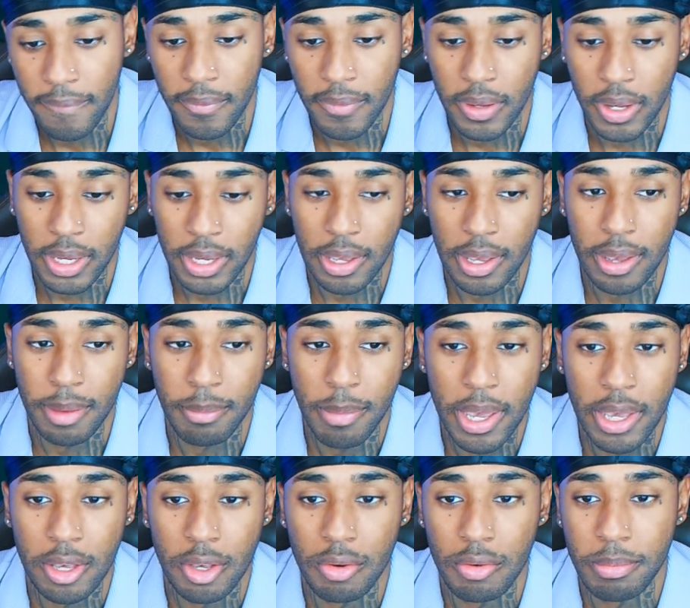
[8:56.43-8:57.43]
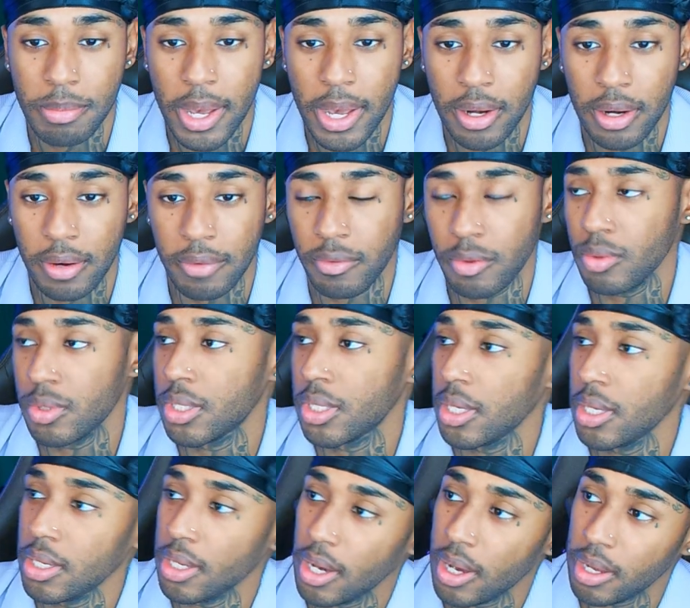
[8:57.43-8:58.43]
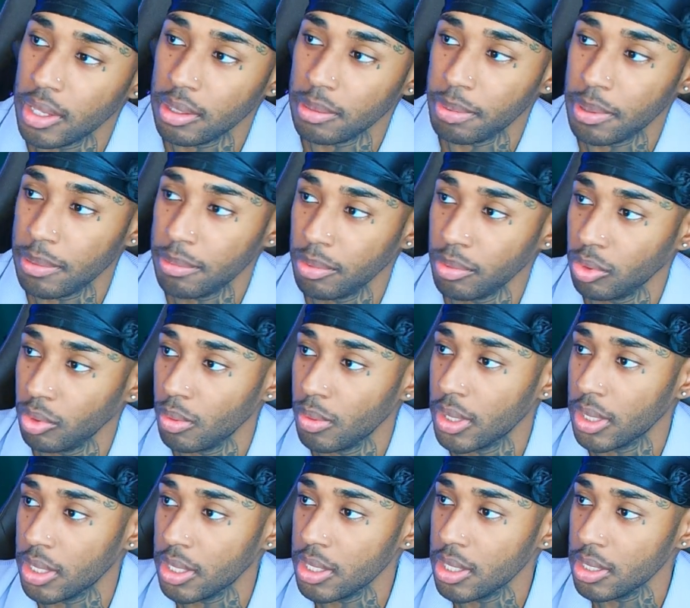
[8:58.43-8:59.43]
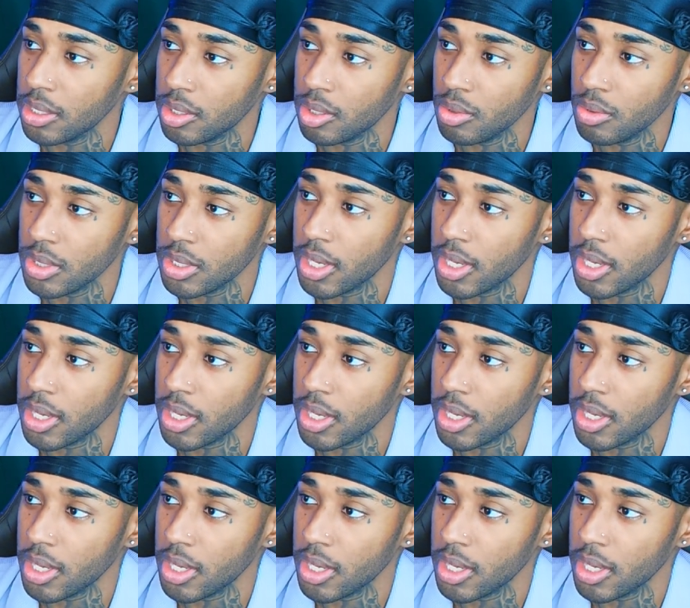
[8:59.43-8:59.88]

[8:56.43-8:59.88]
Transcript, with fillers: like it, it make you better if you see other people doing good too. It's